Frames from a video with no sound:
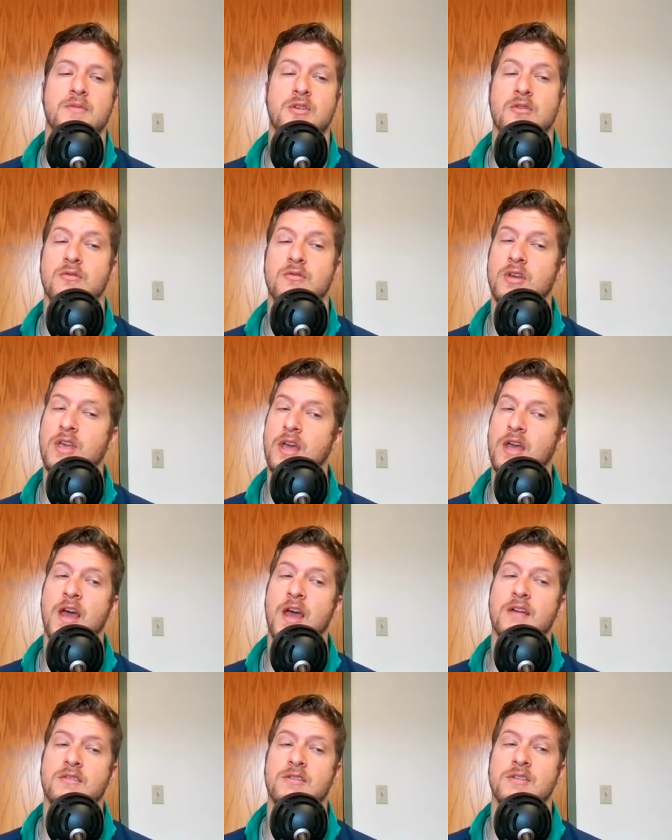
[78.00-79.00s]
So looking at a
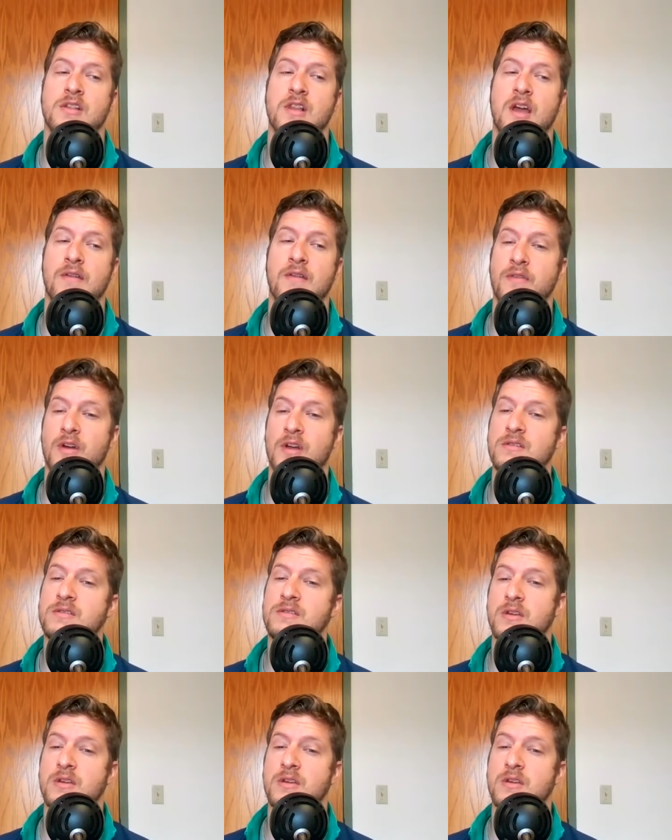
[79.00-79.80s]
house is a lot of fun.